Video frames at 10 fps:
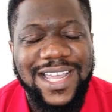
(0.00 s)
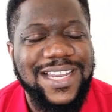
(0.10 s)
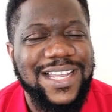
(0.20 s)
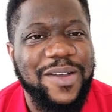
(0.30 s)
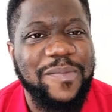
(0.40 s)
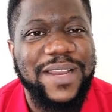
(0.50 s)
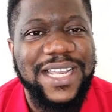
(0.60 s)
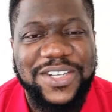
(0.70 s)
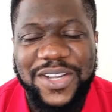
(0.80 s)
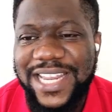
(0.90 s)
any
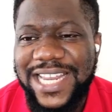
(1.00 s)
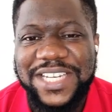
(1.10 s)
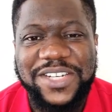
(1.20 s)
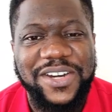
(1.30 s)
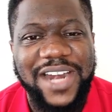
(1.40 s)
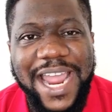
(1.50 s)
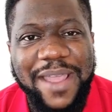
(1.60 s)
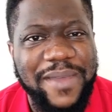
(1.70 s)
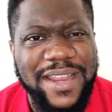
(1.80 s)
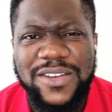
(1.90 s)
complexion, any
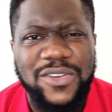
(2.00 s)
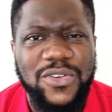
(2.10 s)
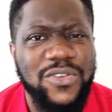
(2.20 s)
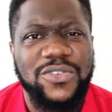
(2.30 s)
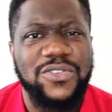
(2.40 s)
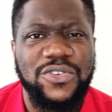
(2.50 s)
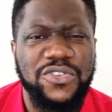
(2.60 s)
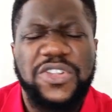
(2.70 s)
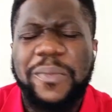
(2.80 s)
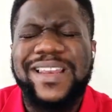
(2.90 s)
tribe, any, no,
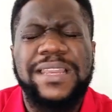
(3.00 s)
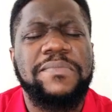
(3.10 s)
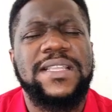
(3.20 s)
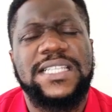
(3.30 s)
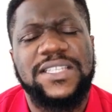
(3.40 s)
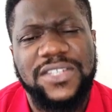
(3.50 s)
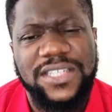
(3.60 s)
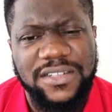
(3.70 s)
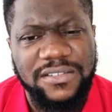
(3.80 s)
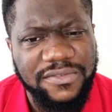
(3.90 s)
no, no, stop limiting
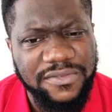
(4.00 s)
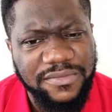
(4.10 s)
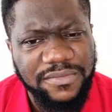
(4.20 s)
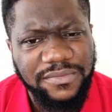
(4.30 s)
yourself.